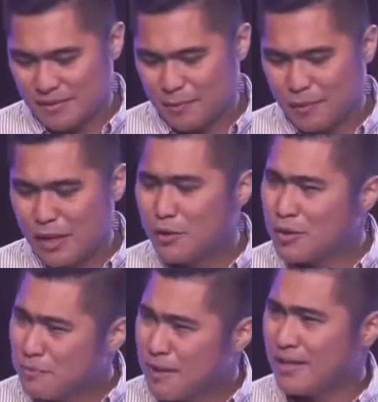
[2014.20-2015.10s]
Will you
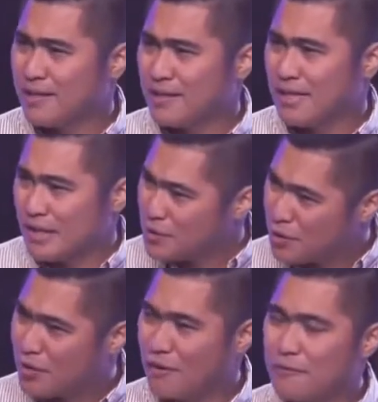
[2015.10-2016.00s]
remain in your
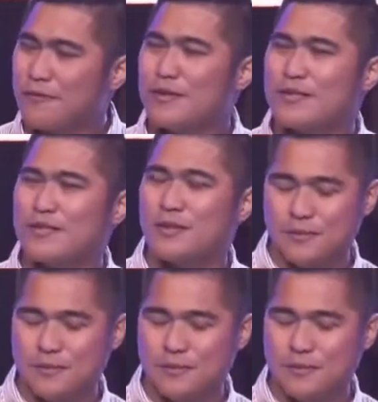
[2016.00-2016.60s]
comfort zone?